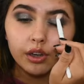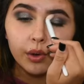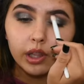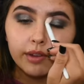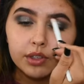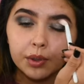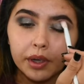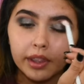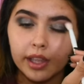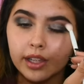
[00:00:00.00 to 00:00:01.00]
Y'all know I love
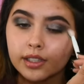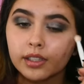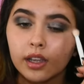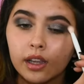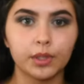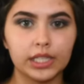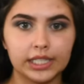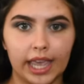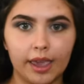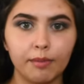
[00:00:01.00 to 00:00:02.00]
doing this. So with the
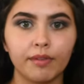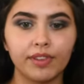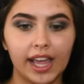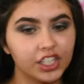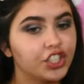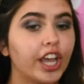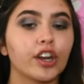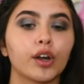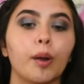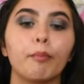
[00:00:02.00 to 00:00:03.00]
same flat
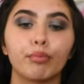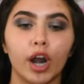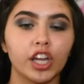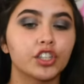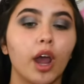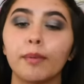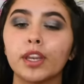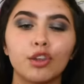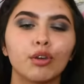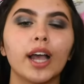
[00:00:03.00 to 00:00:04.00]
shader brush, I
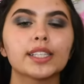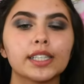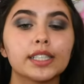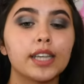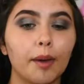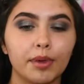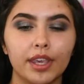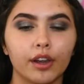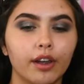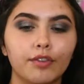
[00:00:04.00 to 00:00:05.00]
mean, you guys can stop
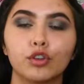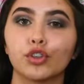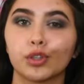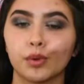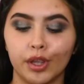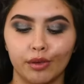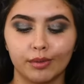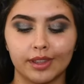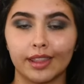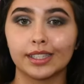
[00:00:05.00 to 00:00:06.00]
here if you just want to
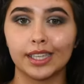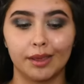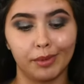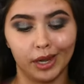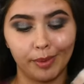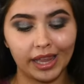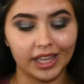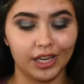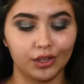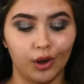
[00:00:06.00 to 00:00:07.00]
use the City Mini
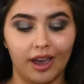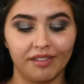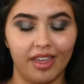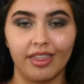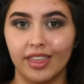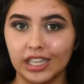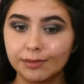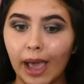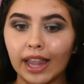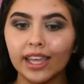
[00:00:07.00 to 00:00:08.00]
palette and you don't have
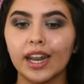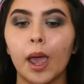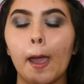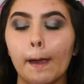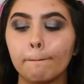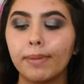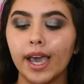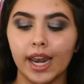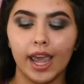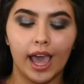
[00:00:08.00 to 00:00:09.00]
this palette,
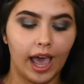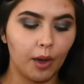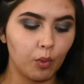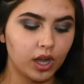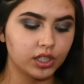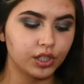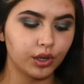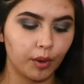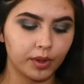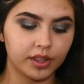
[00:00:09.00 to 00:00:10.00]
but I want to
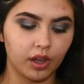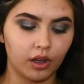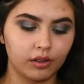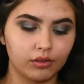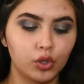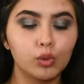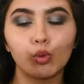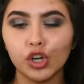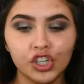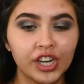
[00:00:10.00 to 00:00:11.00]
go with two
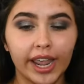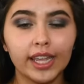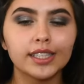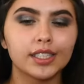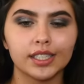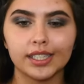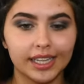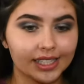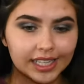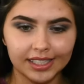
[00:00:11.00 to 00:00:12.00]
more shades just to
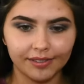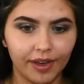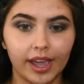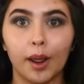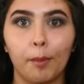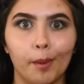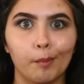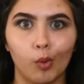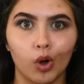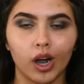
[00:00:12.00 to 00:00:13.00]
intensify it a
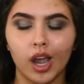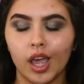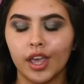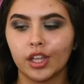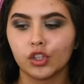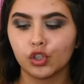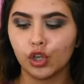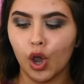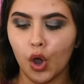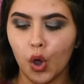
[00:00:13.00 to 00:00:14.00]
bit more.
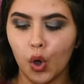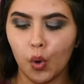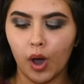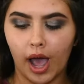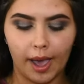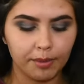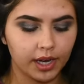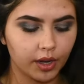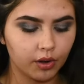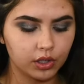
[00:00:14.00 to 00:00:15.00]
So I'm
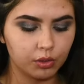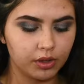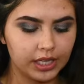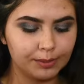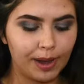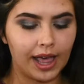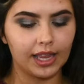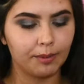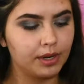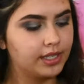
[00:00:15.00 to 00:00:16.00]
going to go into this palette,
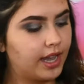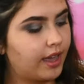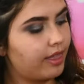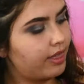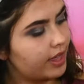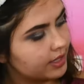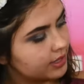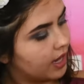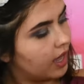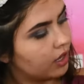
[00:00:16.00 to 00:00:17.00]
and I'm going to take
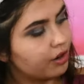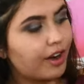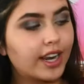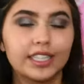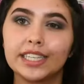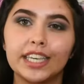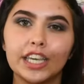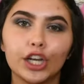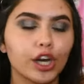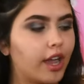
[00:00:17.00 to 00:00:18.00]
this color right
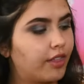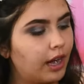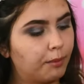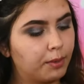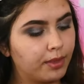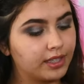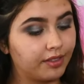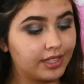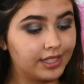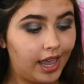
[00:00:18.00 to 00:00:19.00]
here, and then I'm going to put this on
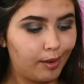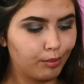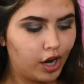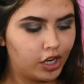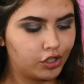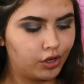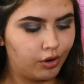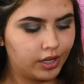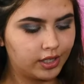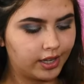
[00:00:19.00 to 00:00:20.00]
the same brush. No
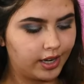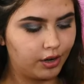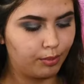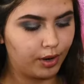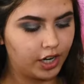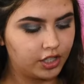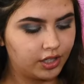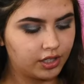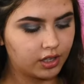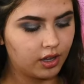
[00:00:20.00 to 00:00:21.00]
need to get a new brush.
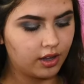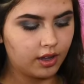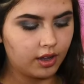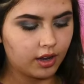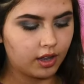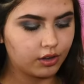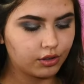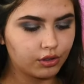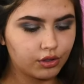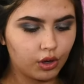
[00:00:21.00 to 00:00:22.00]
These colors
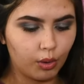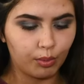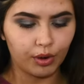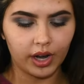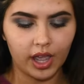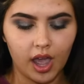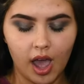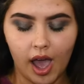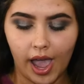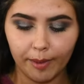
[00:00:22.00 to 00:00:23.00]
are so pretty.
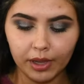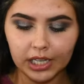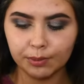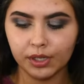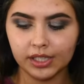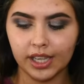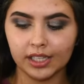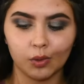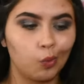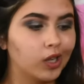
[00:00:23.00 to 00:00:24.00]
I'm going to spritz
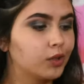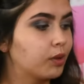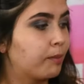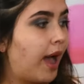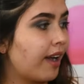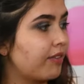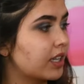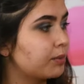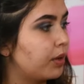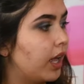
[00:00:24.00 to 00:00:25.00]
this once with M A C
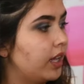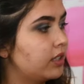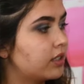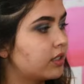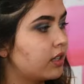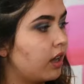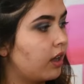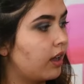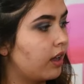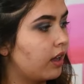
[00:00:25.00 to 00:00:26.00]
Fix
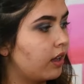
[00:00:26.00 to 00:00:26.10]
Plus,